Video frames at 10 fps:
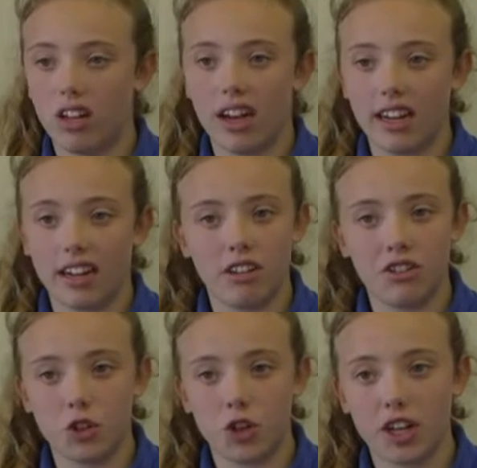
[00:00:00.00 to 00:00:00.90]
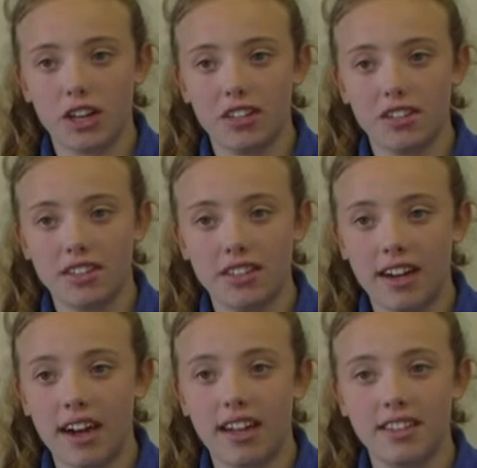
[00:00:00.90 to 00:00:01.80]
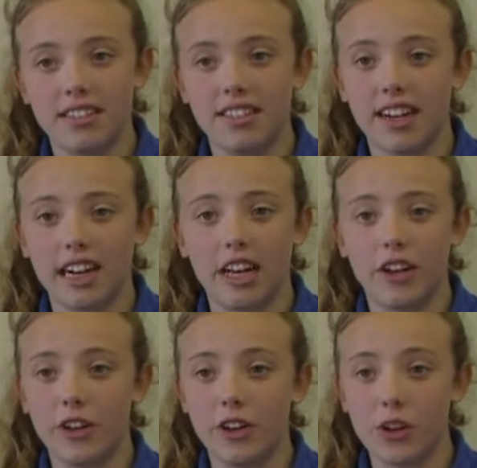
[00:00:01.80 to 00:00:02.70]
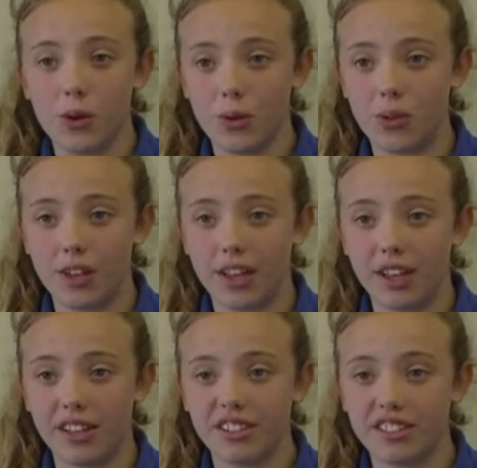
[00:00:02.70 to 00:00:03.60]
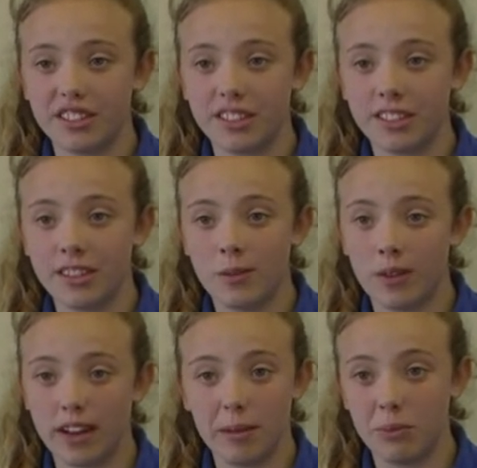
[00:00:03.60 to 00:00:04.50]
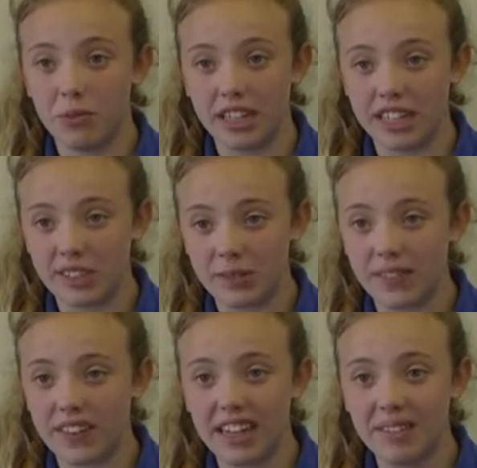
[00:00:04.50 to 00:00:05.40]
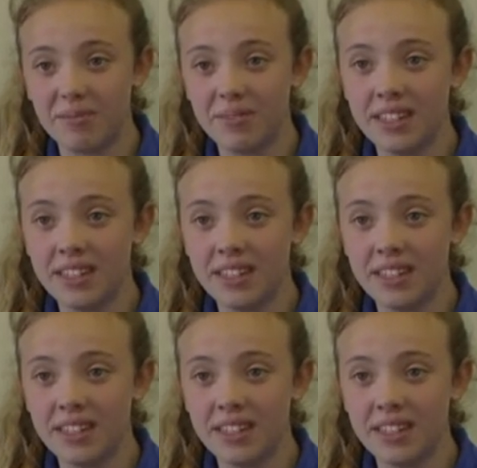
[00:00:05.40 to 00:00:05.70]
I enjoy it and I learn new things while I'm reading with them.